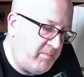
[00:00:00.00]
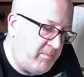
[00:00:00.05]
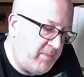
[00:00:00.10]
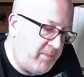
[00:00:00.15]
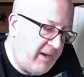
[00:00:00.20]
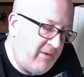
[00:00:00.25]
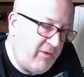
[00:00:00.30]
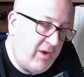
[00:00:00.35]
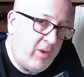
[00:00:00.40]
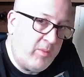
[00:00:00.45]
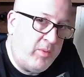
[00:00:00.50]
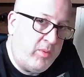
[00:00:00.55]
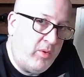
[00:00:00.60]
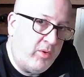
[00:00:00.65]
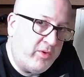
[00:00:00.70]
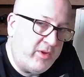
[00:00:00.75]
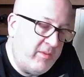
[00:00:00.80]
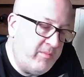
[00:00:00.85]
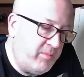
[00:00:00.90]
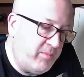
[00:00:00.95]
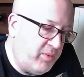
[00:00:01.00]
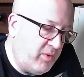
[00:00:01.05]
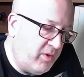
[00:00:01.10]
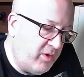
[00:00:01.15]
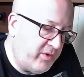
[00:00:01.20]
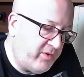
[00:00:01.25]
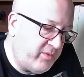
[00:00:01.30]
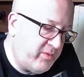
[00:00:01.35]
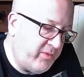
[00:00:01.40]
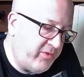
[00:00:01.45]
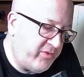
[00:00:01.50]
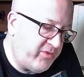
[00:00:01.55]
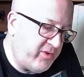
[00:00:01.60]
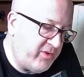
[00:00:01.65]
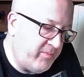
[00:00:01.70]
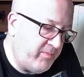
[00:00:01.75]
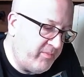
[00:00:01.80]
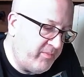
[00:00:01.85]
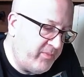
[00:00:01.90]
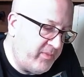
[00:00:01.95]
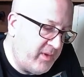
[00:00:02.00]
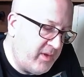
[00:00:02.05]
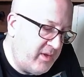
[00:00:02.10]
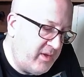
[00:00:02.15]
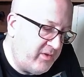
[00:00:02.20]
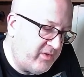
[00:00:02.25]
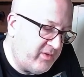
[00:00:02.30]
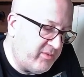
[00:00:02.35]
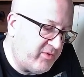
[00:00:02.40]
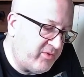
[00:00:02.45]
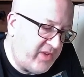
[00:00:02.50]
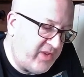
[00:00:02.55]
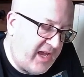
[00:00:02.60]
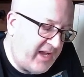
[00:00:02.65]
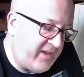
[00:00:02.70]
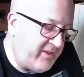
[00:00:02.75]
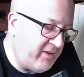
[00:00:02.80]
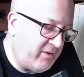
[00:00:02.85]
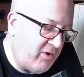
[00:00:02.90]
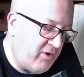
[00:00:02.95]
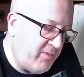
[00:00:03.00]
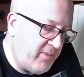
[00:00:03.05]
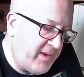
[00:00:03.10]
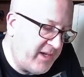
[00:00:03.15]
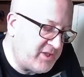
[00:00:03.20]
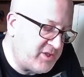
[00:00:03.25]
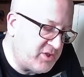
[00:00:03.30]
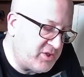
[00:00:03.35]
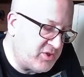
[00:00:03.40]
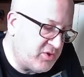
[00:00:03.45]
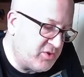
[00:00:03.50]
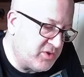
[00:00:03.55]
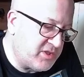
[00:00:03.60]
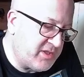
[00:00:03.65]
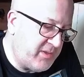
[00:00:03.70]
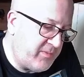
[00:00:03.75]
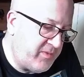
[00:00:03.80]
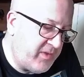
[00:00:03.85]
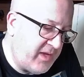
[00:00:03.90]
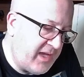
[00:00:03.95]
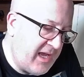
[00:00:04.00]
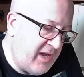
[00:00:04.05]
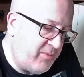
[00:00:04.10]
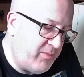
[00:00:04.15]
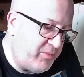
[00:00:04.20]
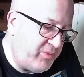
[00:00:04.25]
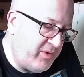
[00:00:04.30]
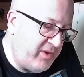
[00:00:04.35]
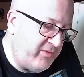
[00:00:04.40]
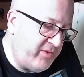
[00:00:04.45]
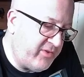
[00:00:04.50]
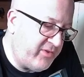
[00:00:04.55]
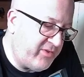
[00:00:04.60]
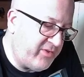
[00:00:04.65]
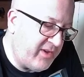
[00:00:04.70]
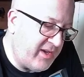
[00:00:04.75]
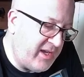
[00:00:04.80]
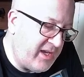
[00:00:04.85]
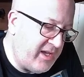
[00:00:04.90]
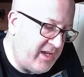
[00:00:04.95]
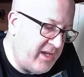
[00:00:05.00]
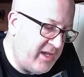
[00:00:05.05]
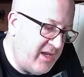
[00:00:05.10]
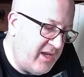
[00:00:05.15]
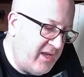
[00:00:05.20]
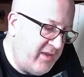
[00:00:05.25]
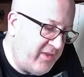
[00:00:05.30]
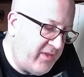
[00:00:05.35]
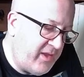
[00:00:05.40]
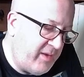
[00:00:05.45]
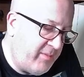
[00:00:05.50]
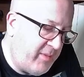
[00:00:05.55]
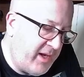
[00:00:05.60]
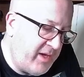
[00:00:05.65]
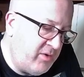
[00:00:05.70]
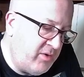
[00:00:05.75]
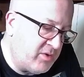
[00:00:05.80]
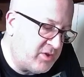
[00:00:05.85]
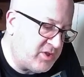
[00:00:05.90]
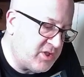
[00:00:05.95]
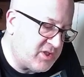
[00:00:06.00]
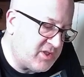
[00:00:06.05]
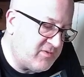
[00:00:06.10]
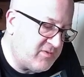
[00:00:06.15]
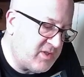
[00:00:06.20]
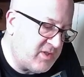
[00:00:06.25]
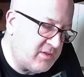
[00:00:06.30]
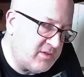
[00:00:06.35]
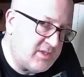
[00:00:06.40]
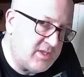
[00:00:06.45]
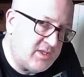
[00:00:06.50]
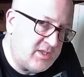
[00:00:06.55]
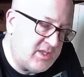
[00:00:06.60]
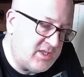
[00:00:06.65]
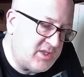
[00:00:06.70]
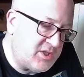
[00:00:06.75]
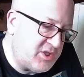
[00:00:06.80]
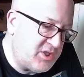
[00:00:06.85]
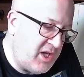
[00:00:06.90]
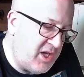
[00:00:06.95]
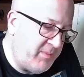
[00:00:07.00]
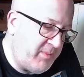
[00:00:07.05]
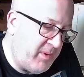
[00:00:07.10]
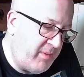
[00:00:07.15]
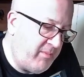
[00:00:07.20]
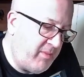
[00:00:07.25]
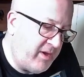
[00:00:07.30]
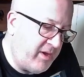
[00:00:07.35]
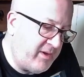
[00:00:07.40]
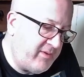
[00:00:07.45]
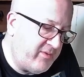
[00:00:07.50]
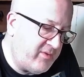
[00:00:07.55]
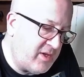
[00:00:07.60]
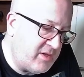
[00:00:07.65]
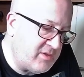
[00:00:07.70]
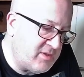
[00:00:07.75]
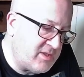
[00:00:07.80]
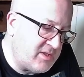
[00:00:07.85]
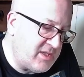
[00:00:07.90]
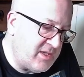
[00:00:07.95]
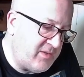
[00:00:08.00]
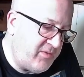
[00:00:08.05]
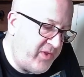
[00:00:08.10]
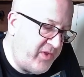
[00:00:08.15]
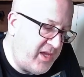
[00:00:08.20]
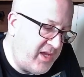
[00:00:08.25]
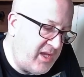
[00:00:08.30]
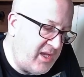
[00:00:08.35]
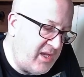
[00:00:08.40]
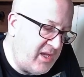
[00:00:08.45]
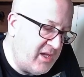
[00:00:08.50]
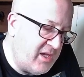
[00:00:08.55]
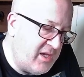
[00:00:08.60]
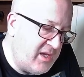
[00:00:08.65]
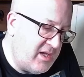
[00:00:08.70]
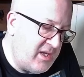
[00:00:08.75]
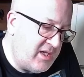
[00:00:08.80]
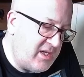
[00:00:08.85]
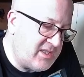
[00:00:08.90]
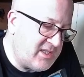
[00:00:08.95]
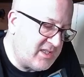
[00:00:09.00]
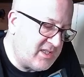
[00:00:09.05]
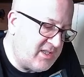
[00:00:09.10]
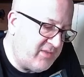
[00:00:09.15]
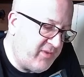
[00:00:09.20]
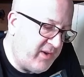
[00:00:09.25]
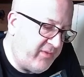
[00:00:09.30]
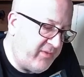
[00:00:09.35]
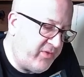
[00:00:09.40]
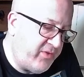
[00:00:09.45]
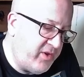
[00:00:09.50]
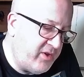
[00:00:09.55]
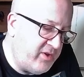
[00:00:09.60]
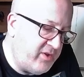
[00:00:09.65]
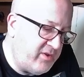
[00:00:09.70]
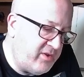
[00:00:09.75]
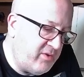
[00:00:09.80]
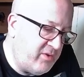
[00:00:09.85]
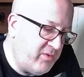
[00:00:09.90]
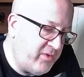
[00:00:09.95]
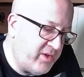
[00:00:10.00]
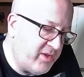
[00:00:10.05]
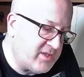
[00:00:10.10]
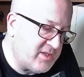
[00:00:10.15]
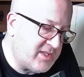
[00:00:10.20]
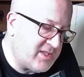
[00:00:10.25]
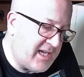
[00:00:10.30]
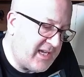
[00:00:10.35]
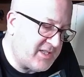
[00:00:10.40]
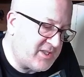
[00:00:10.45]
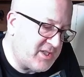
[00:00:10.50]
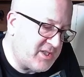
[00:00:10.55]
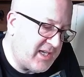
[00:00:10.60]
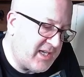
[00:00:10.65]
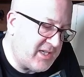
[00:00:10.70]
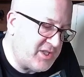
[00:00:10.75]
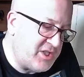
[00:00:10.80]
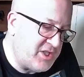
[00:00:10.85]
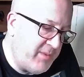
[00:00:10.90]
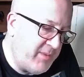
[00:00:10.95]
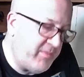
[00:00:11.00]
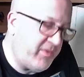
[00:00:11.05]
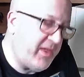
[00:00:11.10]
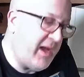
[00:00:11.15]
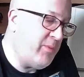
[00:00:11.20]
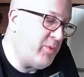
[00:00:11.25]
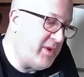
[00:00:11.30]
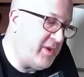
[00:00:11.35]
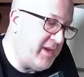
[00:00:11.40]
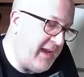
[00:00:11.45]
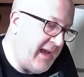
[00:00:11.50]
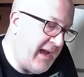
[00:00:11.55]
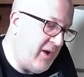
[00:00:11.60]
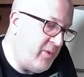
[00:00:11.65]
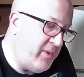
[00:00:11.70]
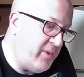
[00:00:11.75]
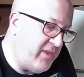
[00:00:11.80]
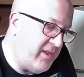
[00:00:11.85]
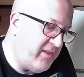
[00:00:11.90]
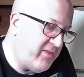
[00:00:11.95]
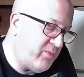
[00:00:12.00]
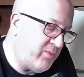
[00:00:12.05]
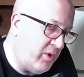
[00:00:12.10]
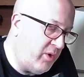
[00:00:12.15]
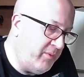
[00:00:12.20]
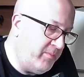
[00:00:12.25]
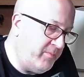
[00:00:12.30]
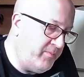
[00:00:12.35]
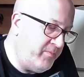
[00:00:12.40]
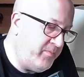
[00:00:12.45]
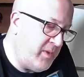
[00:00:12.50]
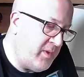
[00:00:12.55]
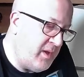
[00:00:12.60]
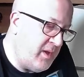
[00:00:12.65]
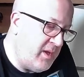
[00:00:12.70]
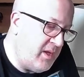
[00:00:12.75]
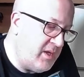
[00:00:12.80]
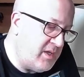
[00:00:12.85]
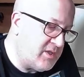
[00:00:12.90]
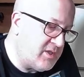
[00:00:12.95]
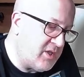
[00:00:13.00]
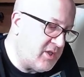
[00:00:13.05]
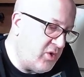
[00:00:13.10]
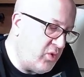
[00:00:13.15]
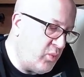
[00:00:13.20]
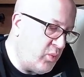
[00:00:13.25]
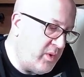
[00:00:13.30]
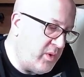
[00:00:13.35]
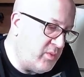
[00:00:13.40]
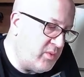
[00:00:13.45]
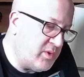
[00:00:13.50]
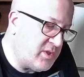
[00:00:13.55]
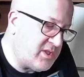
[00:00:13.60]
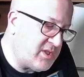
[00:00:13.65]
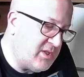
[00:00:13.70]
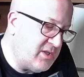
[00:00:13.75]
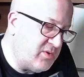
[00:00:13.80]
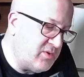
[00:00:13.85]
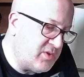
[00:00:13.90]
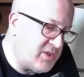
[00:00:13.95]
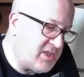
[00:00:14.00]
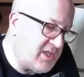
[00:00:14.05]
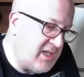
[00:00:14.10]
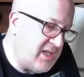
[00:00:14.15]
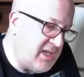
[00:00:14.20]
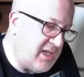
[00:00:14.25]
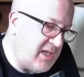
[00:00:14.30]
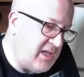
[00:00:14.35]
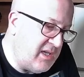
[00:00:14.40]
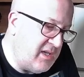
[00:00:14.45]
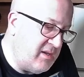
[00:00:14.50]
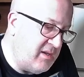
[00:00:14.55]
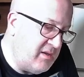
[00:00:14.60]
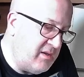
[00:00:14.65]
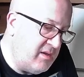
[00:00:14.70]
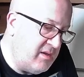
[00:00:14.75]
parallel port input with some static, or I managed to short something out previously, then I might not just have toasted this chip, I might have toasted the 6532 that's attached to that chip. That would now be this one, so we would still see